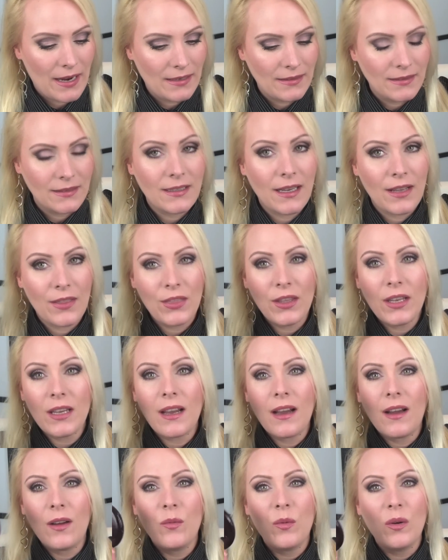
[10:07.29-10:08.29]
and I
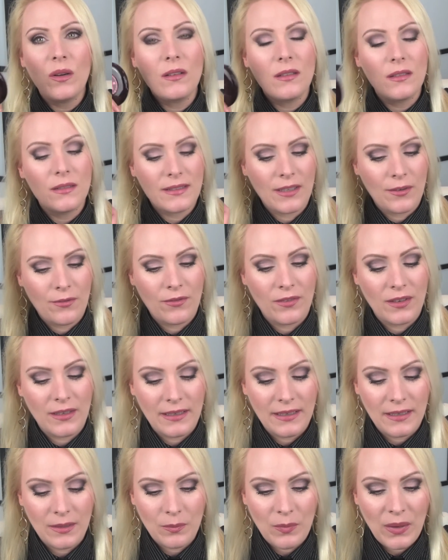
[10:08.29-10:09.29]
think I will
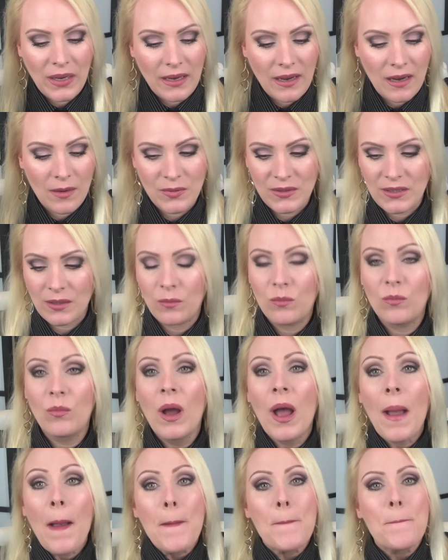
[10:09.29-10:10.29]
definitely pick up
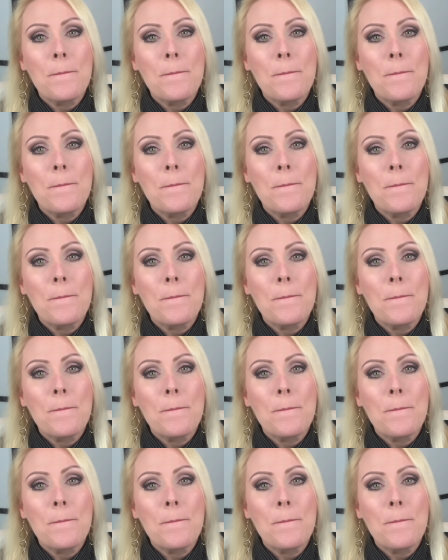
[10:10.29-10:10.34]
some